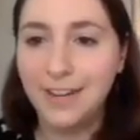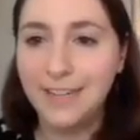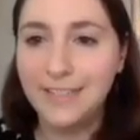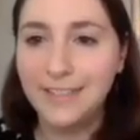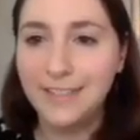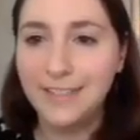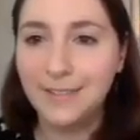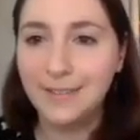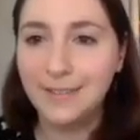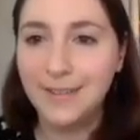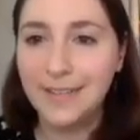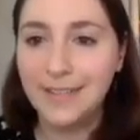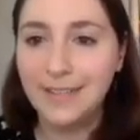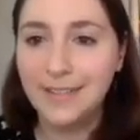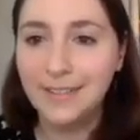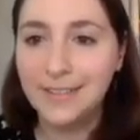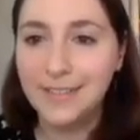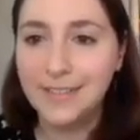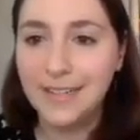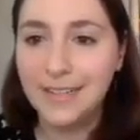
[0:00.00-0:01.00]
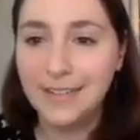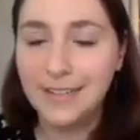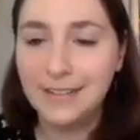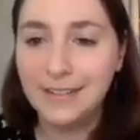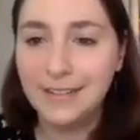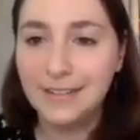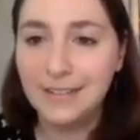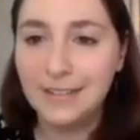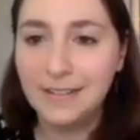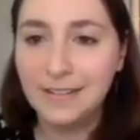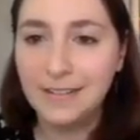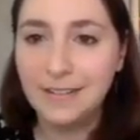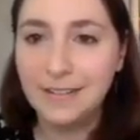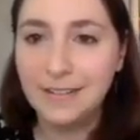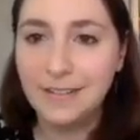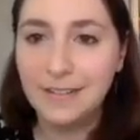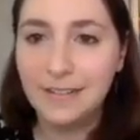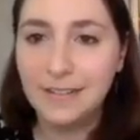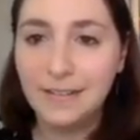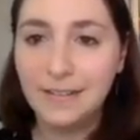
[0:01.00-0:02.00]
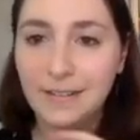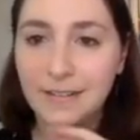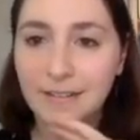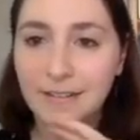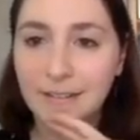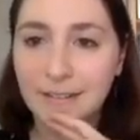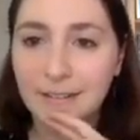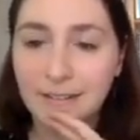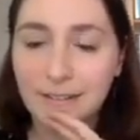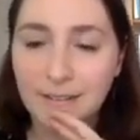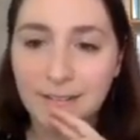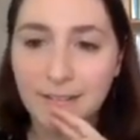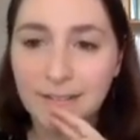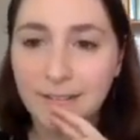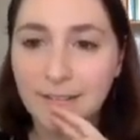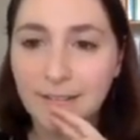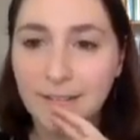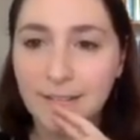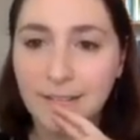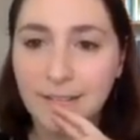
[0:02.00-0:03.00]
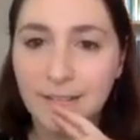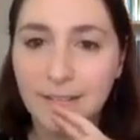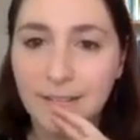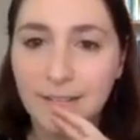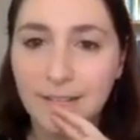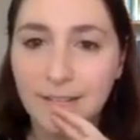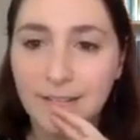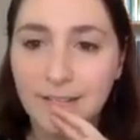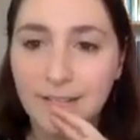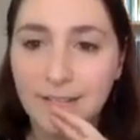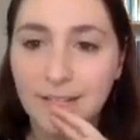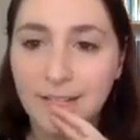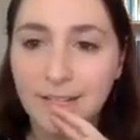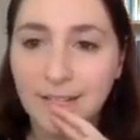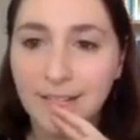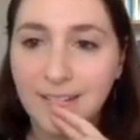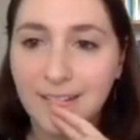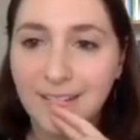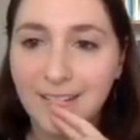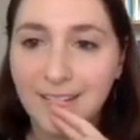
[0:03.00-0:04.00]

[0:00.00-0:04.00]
I didn't quite understand sorry that was after